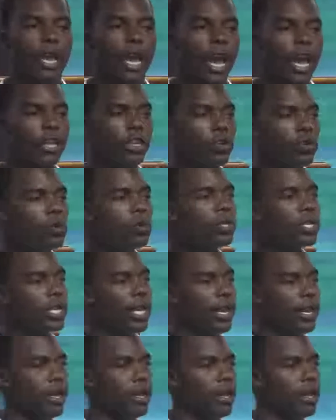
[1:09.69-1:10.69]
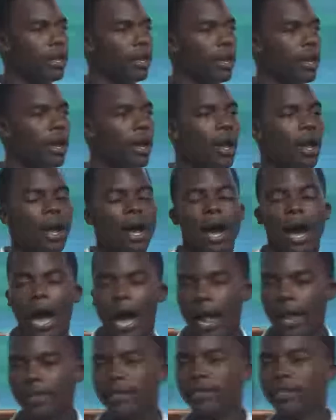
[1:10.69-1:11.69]
and you say,
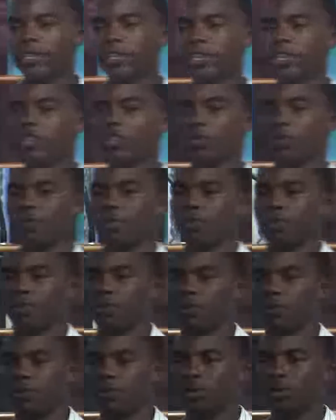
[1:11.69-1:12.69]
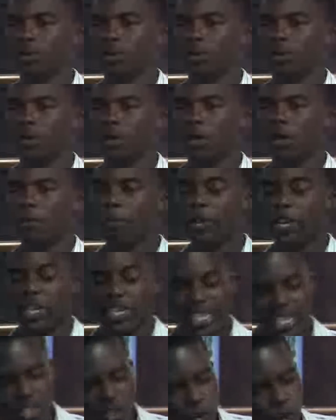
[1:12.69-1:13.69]
I'll continue.
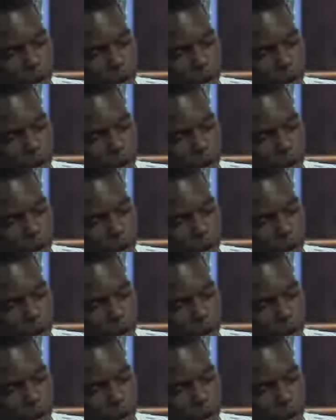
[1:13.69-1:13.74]
Because it's